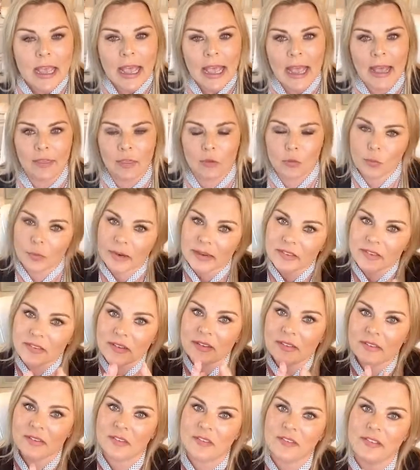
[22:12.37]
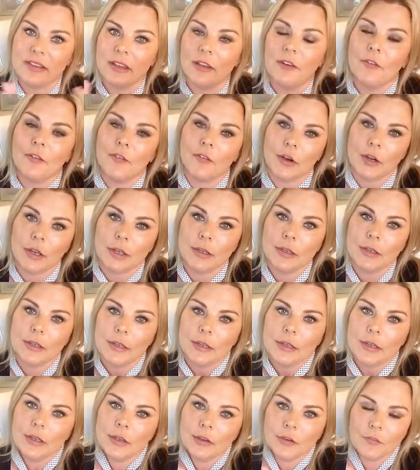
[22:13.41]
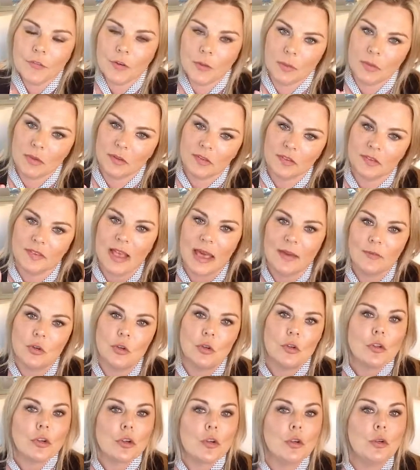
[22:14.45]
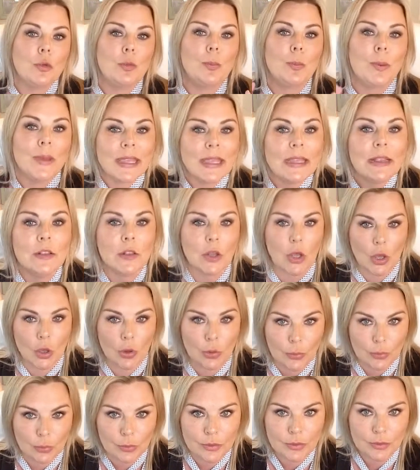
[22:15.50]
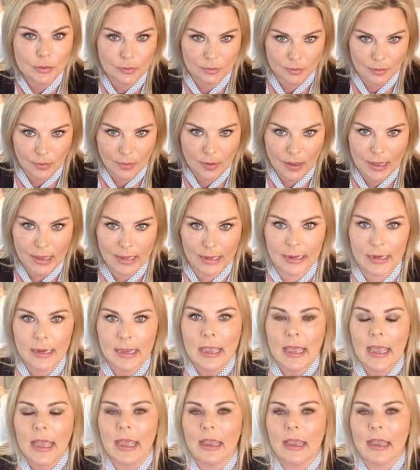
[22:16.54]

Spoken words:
And the reason it's different from the 7.2B loan, okay,